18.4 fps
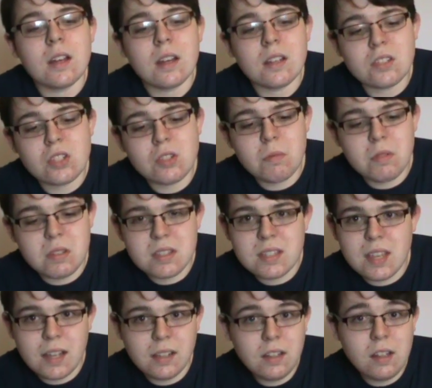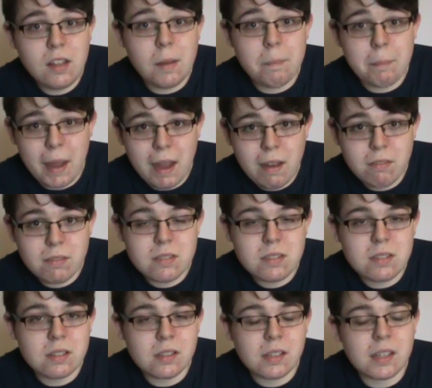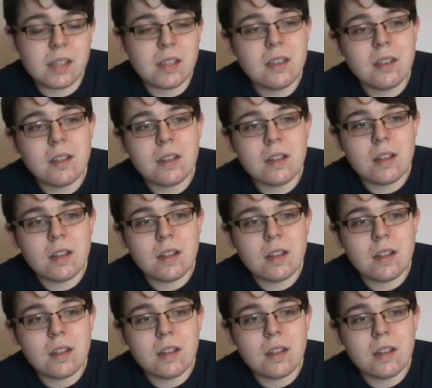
Just want to tell her, apparently,